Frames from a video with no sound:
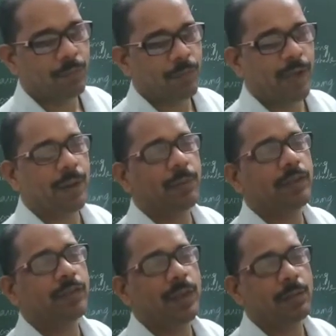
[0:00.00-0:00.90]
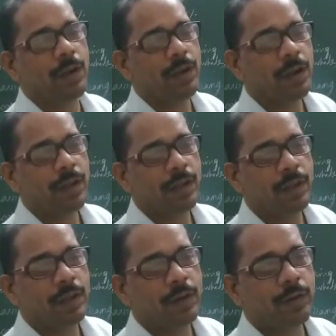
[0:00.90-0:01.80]
Freedom is given
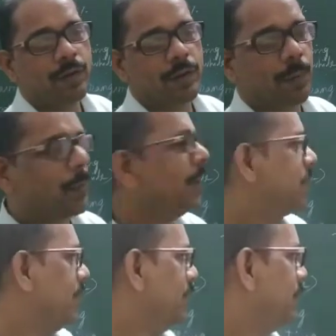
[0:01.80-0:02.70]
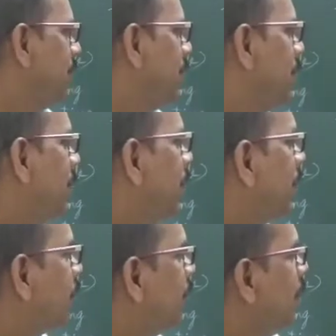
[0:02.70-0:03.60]
to the person.
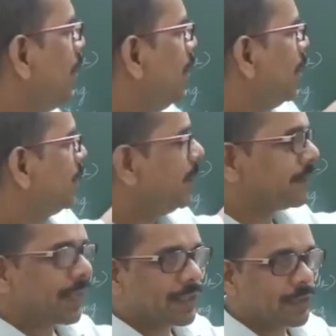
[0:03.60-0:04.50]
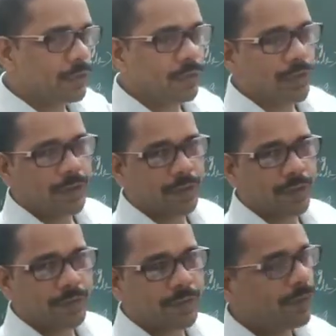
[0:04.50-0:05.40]
So, these are the two
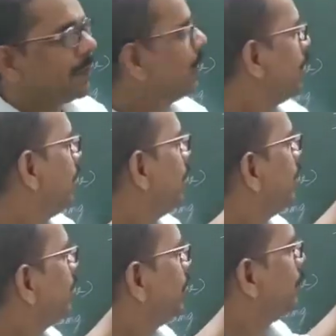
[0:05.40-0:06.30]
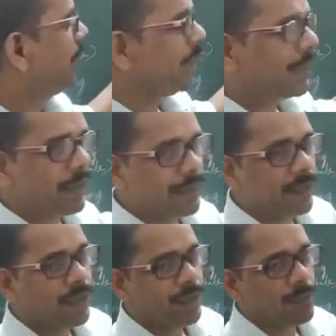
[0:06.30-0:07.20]
reasons to make
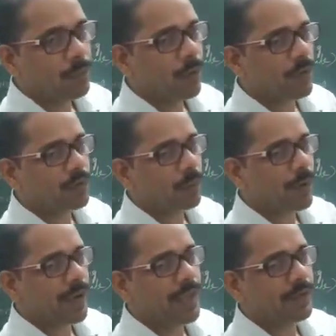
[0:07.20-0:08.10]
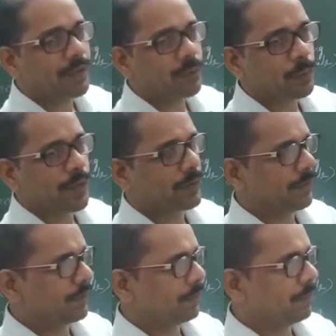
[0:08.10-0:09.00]
it most polite
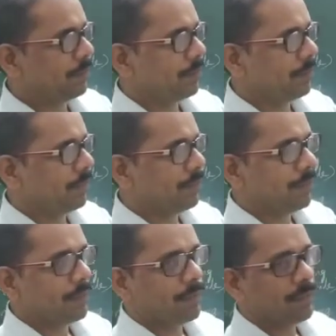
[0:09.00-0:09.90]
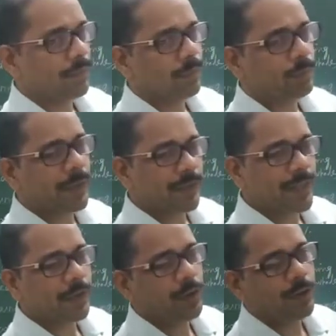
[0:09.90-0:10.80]
expressions. Better
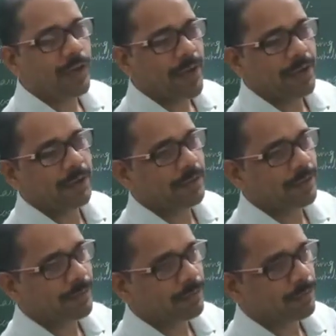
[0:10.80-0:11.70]
that you learn it.